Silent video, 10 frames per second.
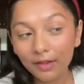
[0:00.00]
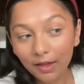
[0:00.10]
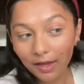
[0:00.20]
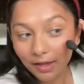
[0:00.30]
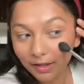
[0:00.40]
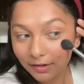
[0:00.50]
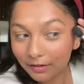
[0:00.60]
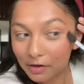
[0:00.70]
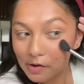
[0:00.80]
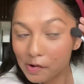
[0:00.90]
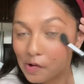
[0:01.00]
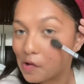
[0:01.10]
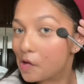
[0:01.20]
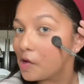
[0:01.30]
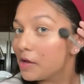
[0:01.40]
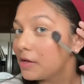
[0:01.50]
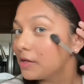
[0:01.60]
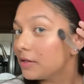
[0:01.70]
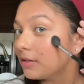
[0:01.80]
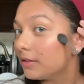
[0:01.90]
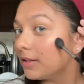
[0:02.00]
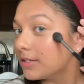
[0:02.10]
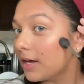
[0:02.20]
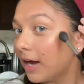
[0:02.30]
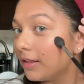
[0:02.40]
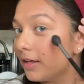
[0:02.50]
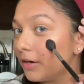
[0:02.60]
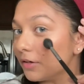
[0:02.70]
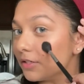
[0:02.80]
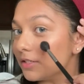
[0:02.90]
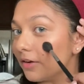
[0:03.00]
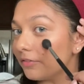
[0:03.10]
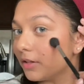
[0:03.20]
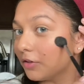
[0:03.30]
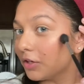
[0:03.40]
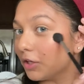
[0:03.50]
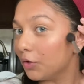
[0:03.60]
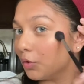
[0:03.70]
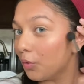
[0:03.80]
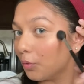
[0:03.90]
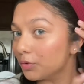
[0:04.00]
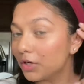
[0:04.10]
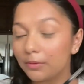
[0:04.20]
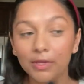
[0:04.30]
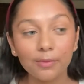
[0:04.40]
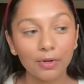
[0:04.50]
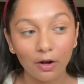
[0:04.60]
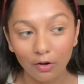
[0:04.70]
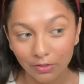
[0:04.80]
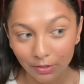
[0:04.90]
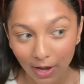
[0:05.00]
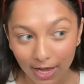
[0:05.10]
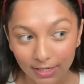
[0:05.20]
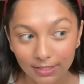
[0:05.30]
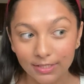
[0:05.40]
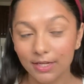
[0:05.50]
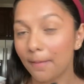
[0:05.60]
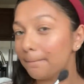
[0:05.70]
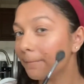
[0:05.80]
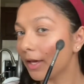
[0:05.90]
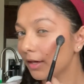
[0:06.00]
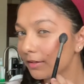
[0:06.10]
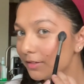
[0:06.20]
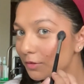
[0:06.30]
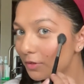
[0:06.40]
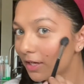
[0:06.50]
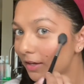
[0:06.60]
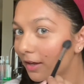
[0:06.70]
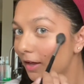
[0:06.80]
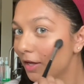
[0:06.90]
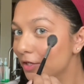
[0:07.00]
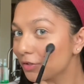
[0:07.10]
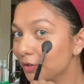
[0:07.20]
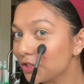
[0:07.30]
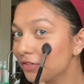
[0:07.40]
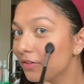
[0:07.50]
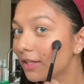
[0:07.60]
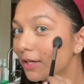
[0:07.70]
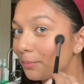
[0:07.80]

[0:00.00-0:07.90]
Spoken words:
And this highlighter is definitely looking gold on me, but it also has some pink to it. So I just feel like it